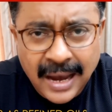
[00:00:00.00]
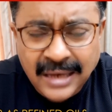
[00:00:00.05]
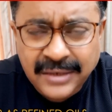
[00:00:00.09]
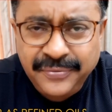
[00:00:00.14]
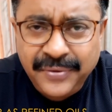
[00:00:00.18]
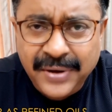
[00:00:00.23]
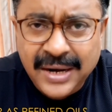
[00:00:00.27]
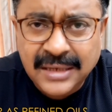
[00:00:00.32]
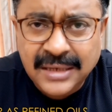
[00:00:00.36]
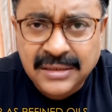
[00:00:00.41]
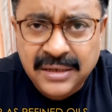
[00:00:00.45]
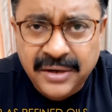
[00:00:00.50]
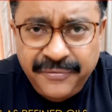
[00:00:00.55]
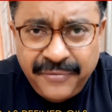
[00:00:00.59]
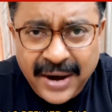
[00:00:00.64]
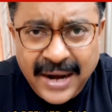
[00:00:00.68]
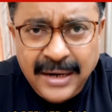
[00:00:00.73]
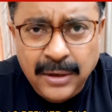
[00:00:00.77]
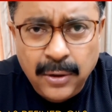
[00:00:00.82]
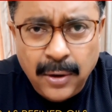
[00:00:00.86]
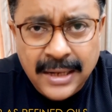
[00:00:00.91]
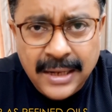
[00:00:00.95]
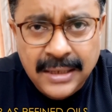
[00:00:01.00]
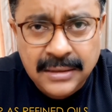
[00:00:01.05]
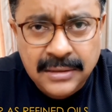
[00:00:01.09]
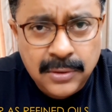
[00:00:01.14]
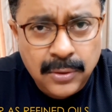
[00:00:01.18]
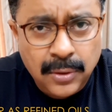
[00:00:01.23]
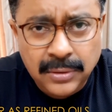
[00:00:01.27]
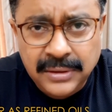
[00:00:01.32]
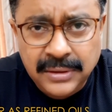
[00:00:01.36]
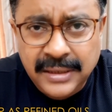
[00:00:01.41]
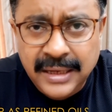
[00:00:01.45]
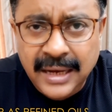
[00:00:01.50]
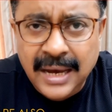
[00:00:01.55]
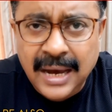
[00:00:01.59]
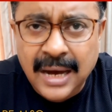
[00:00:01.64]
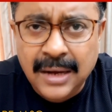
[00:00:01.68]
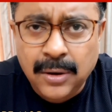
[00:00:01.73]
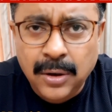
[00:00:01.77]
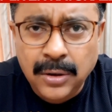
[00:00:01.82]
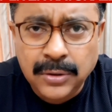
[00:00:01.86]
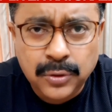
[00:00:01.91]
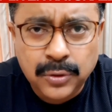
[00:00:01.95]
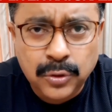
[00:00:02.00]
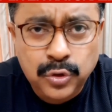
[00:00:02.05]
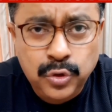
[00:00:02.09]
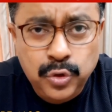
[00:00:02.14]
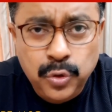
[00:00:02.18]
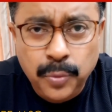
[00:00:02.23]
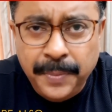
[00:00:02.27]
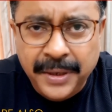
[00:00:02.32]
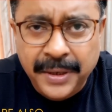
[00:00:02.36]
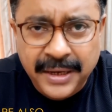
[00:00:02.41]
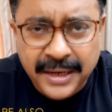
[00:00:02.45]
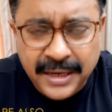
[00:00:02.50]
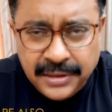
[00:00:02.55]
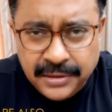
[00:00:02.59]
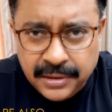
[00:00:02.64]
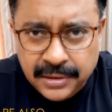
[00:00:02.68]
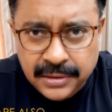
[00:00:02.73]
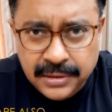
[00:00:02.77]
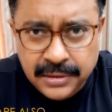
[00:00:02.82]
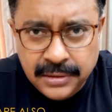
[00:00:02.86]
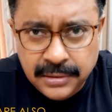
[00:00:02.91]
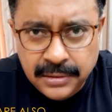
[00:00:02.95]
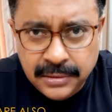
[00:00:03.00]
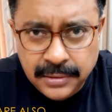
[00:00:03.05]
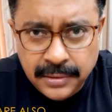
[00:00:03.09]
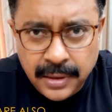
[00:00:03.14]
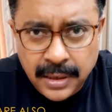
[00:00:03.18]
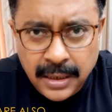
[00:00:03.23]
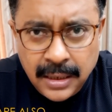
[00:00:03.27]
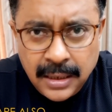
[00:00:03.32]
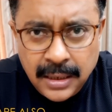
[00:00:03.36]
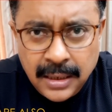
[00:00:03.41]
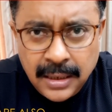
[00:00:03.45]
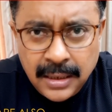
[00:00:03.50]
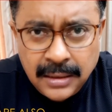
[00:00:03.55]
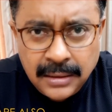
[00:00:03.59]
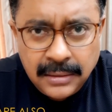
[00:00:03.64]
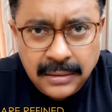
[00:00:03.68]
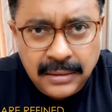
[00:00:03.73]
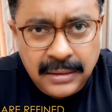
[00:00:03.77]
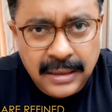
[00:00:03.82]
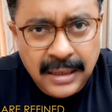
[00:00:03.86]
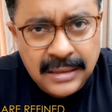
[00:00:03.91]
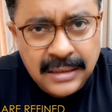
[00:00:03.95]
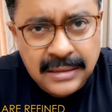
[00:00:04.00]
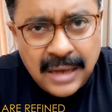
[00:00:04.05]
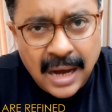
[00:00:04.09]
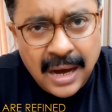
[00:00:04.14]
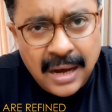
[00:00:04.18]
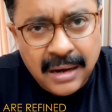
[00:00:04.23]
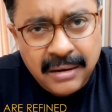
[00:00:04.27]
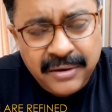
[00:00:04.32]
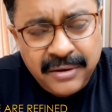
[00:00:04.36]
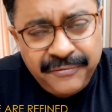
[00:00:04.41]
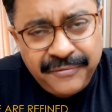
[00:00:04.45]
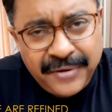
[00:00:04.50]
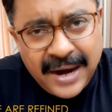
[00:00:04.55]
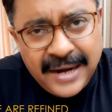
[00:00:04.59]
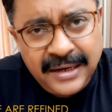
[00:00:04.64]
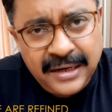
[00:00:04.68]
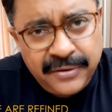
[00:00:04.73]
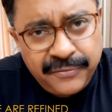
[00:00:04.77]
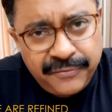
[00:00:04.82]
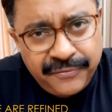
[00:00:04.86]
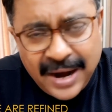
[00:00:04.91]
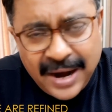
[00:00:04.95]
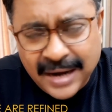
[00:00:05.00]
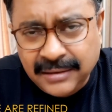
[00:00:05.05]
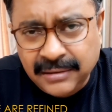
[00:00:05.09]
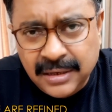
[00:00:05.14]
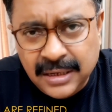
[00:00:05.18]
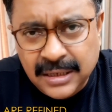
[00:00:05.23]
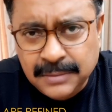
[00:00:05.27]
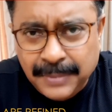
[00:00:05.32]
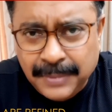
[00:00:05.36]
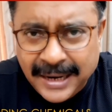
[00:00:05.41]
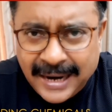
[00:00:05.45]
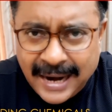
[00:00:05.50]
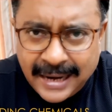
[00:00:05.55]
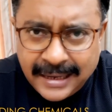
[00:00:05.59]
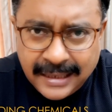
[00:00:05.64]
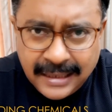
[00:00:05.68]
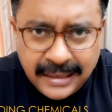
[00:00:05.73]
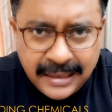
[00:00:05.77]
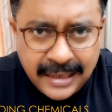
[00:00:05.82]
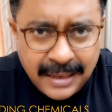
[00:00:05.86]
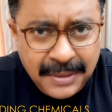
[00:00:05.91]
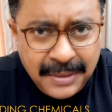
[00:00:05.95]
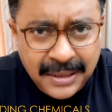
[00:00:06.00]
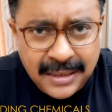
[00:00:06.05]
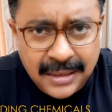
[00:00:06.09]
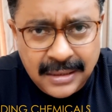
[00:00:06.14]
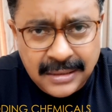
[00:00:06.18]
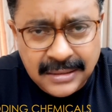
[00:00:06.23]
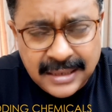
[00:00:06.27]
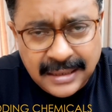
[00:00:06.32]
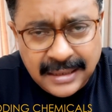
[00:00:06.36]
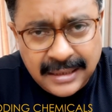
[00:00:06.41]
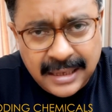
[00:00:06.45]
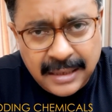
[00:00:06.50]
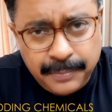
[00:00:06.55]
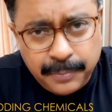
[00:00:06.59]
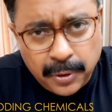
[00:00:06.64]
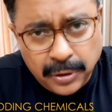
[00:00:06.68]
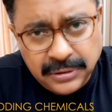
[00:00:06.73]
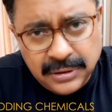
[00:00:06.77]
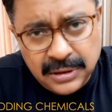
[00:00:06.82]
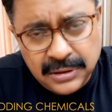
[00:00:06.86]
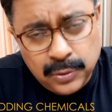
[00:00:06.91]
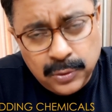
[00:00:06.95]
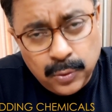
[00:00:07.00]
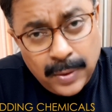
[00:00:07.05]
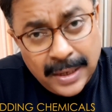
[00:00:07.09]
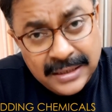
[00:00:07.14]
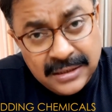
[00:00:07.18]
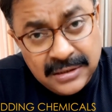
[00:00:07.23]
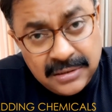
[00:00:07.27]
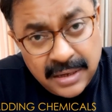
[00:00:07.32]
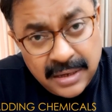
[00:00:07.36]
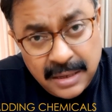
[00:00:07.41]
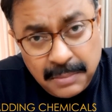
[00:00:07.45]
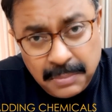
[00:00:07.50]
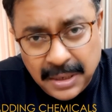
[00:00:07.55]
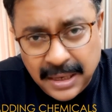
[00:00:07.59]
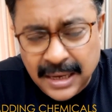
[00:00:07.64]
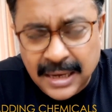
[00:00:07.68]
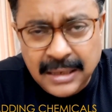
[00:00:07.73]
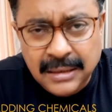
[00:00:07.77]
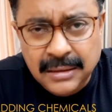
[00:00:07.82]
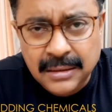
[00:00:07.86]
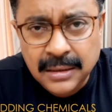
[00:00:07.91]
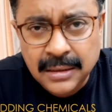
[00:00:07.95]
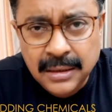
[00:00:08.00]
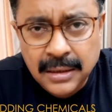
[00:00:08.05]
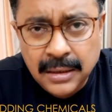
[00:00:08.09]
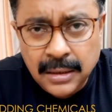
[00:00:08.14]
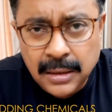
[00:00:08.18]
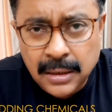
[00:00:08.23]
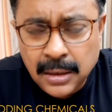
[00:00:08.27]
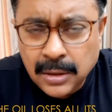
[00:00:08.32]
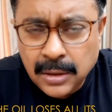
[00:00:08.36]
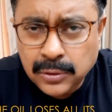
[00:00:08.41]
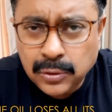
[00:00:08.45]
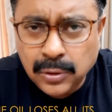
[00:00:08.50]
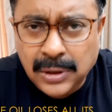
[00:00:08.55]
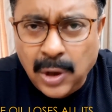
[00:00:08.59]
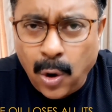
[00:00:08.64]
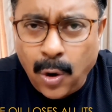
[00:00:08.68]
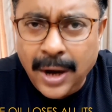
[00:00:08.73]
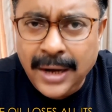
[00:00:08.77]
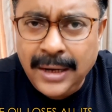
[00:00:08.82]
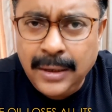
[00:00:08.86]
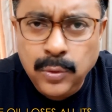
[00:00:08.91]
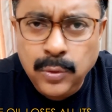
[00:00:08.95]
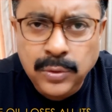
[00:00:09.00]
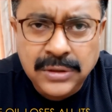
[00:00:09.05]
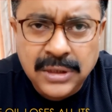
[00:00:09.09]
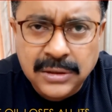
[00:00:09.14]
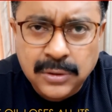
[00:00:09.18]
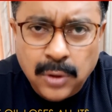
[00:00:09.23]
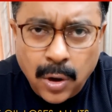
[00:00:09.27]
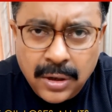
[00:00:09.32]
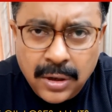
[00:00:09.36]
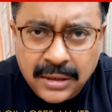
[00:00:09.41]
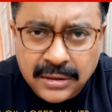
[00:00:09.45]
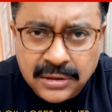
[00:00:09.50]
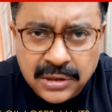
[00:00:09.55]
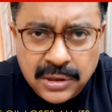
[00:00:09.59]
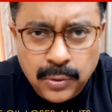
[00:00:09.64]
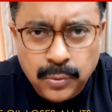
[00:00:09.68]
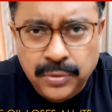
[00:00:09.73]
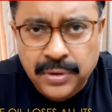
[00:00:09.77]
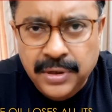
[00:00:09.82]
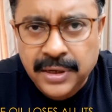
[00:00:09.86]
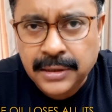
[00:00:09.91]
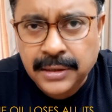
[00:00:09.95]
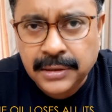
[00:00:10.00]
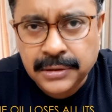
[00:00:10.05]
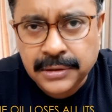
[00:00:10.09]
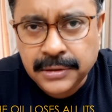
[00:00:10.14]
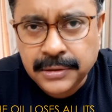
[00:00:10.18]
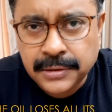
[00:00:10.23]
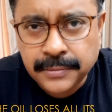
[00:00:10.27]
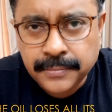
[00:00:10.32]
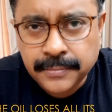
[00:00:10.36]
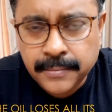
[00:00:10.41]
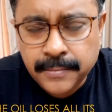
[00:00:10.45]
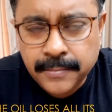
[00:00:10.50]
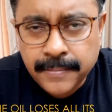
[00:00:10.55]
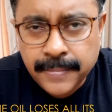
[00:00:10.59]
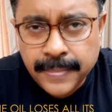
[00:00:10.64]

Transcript: As far as refined oils, you know, they are also super dangerous. These are refined in factories by adding chemicals and then processed through extreme heat. So the oil loses all its nutrients.